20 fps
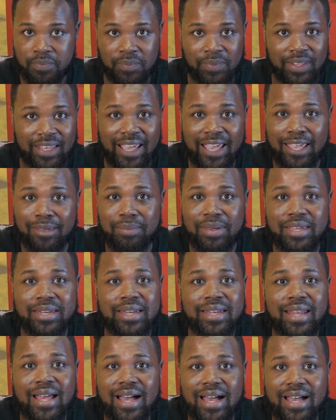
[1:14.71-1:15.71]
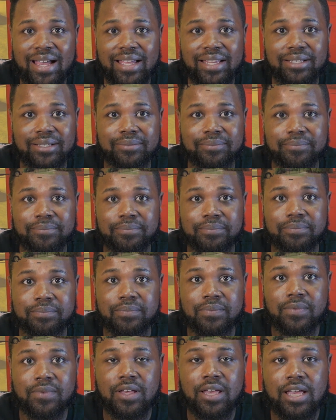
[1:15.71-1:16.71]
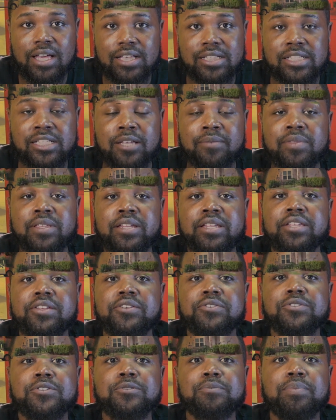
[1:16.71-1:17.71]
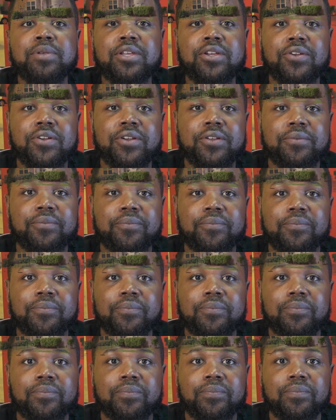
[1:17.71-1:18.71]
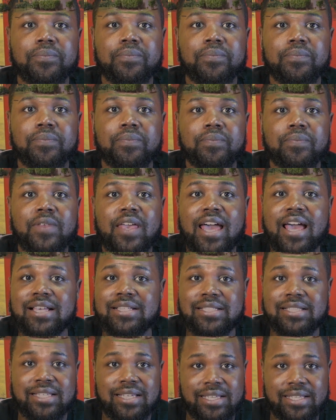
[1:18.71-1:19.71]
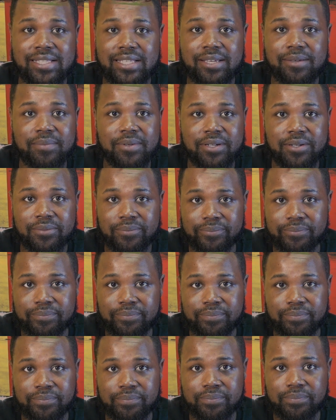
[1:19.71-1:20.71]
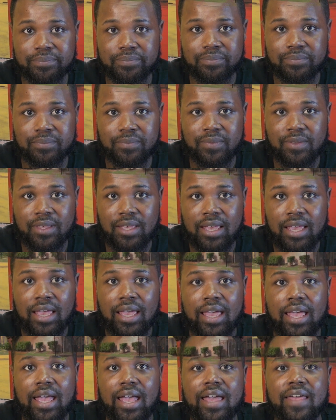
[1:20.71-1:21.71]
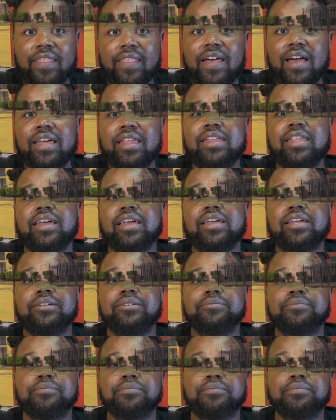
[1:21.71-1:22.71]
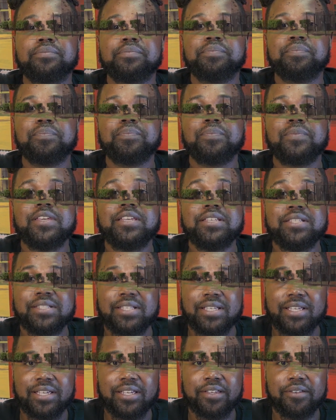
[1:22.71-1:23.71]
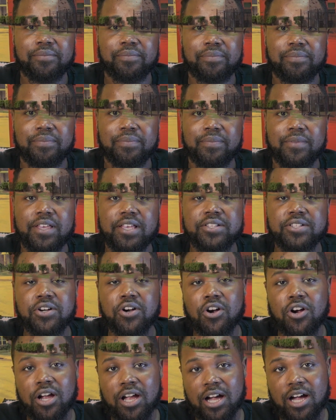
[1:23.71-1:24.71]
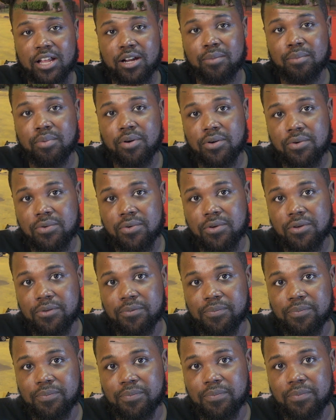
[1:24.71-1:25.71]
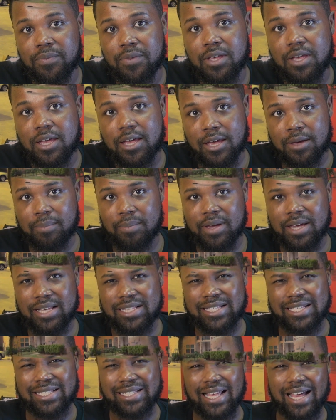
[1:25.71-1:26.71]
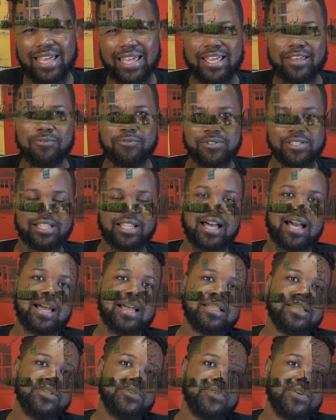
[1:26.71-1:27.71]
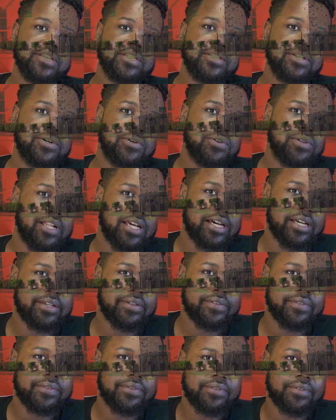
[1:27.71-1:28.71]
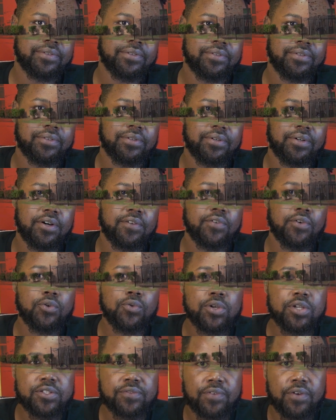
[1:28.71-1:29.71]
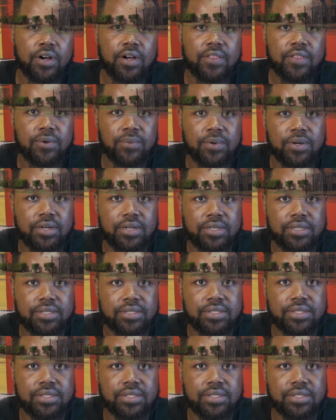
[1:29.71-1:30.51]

can't be denied, something in your spirit has to accept it. And that day, he said his heart kind of broke. Because it's like he was lied to his whole life of who his father was.